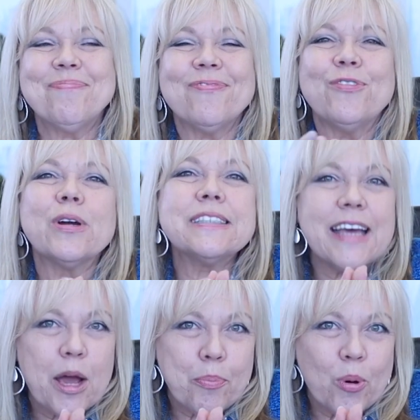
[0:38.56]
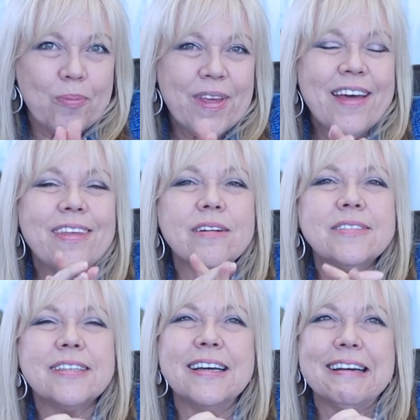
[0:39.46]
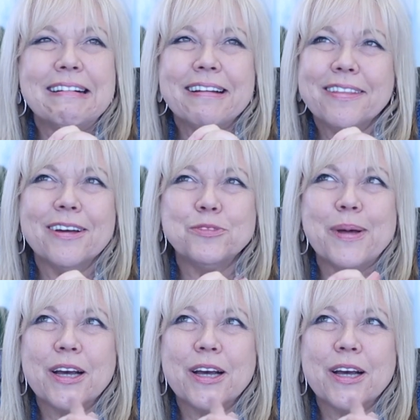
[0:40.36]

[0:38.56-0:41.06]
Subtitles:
for example, there's been